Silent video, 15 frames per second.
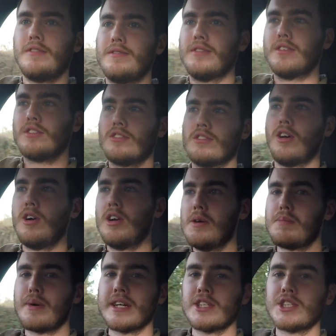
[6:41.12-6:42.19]
of
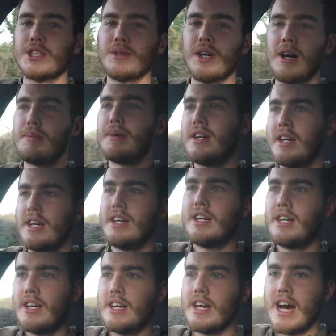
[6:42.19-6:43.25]
slowly brings you up,
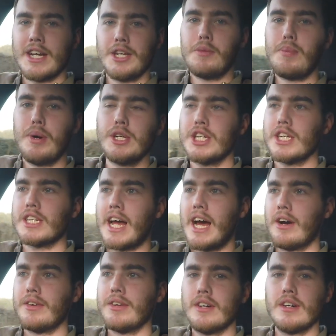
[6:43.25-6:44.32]
and you push it
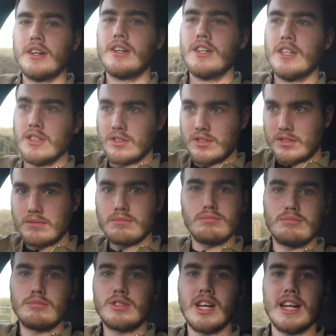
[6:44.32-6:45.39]
down
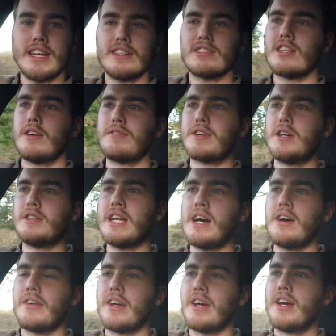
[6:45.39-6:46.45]
to let yourself go
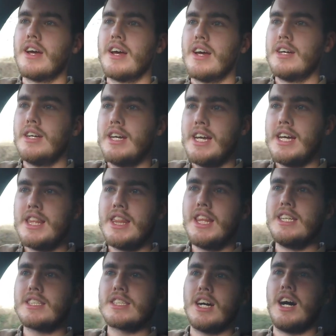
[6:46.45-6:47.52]
down. In
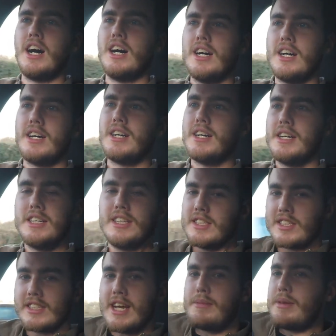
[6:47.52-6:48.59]
this car,
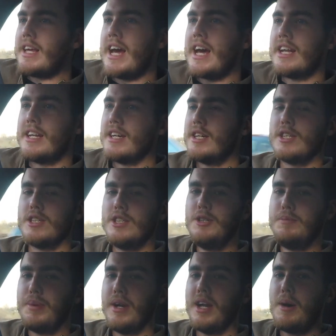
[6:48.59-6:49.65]
same again.
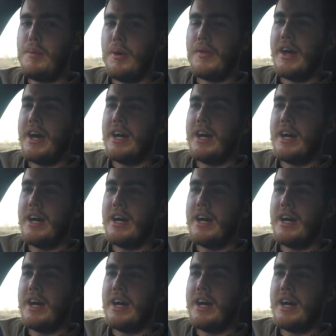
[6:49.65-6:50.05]
You pull up on